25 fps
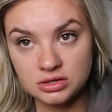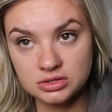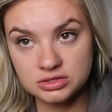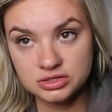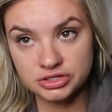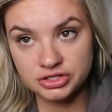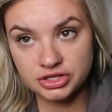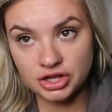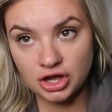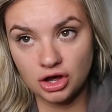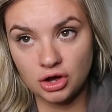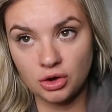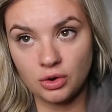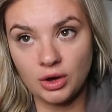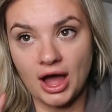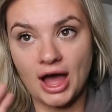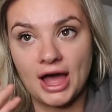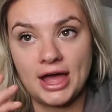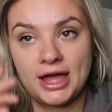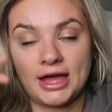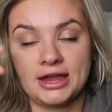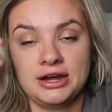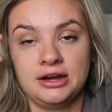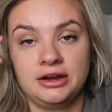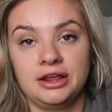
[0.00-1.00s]
So
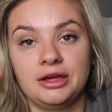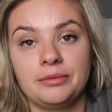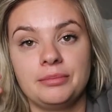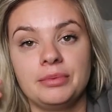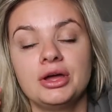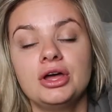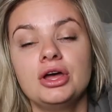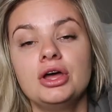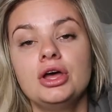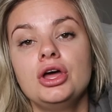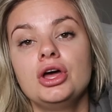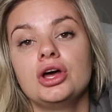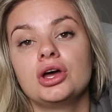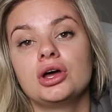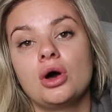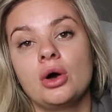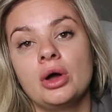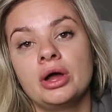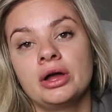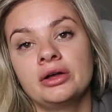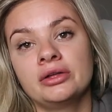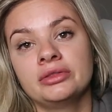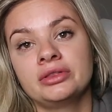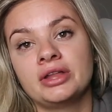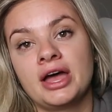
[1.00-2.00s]
I ended up
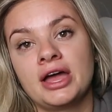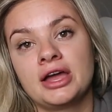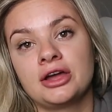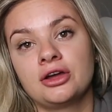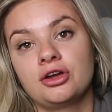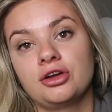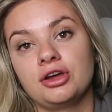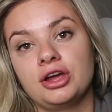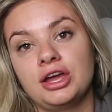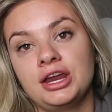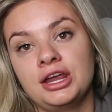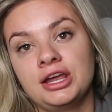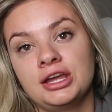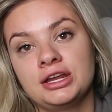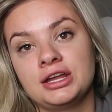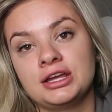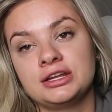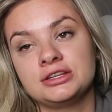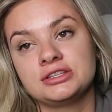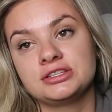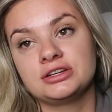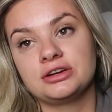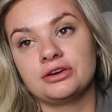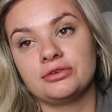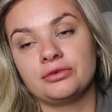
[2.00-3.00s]
going online, creating an
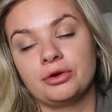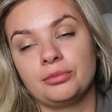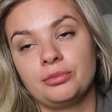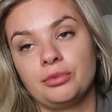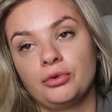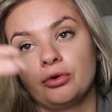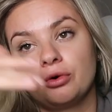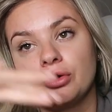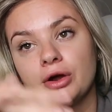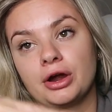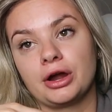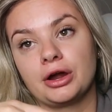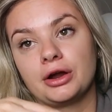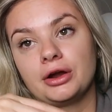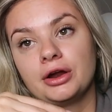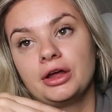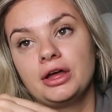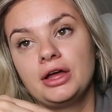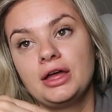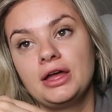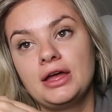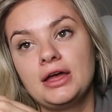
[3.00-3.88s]
incident report,